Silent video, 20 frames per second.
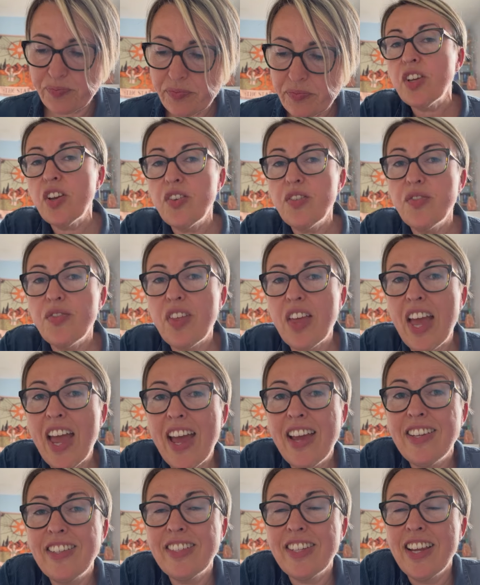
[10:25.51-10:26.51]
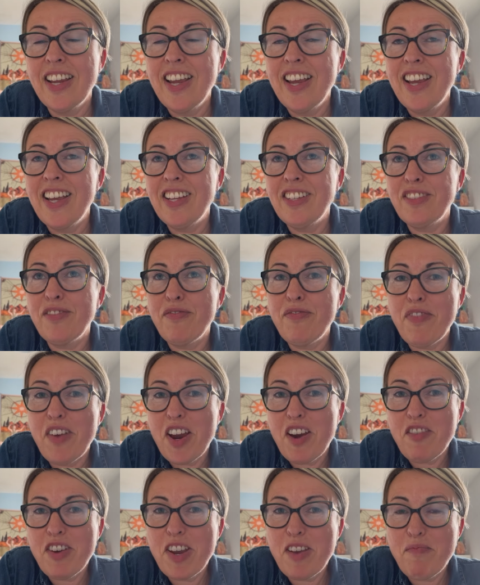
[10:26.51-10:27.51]
So the head is
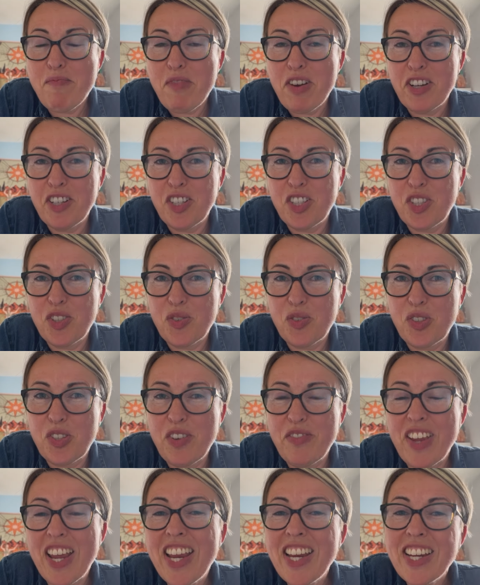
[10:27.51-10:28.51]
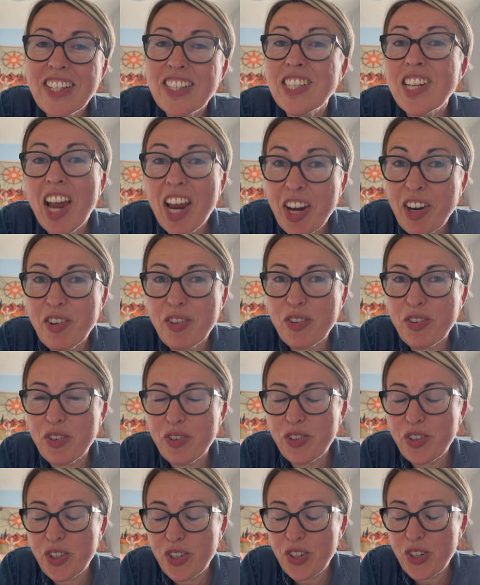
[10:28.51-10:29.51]
very much sort of
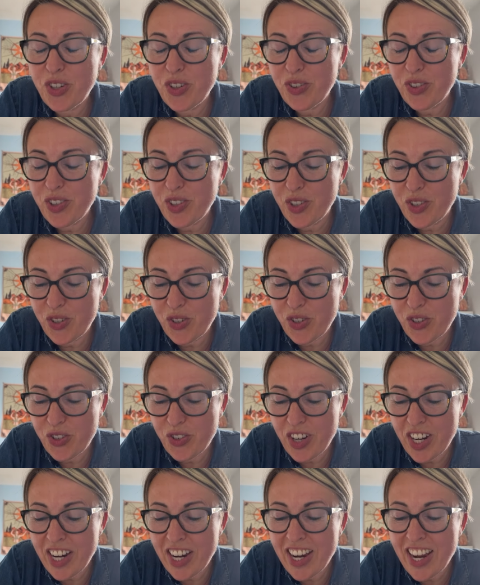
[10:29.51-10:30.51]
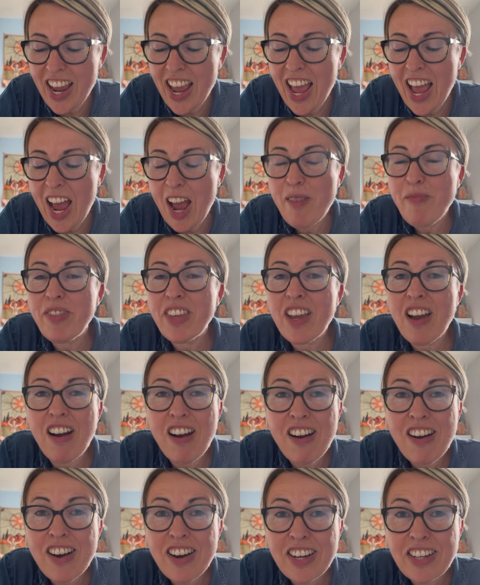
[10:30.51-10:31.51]
integral to the story, and the
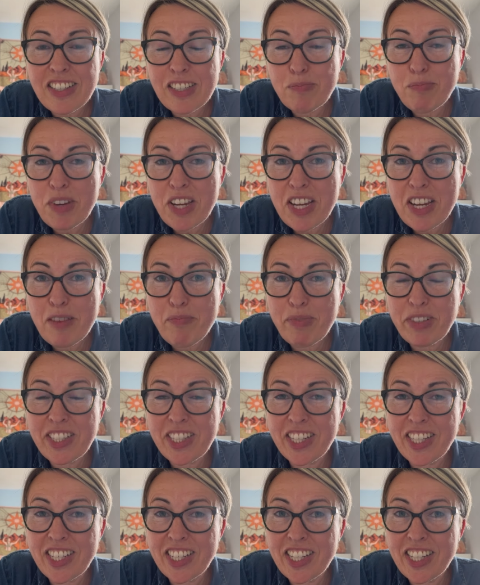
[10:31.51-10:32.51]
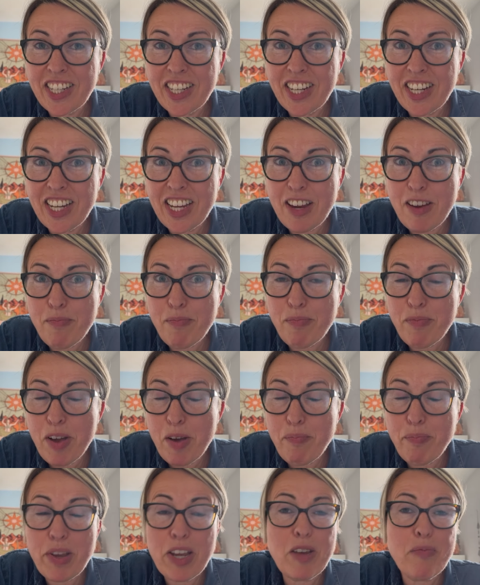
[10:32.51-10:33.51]
eyes being particularly a
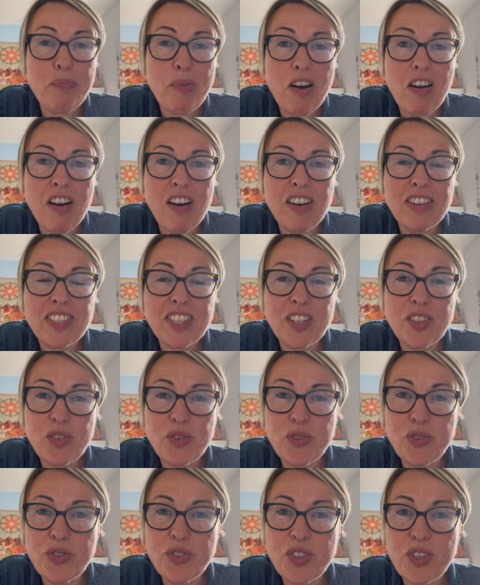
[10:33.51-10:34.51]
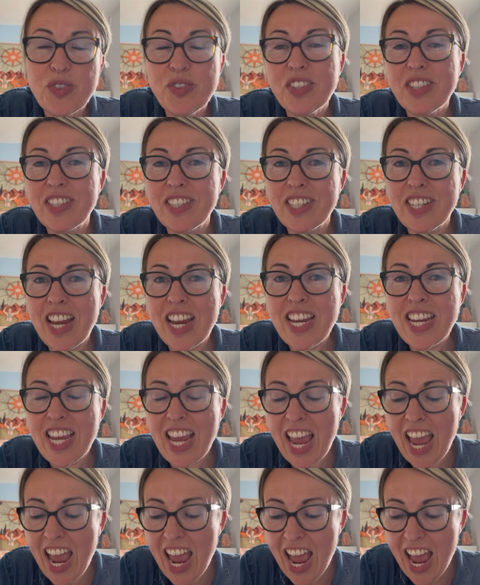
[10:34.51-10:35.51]
big part, and also the snake
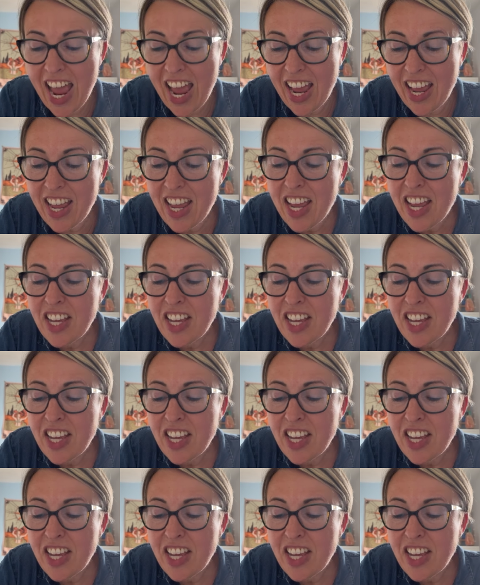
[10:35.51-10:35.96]
hair.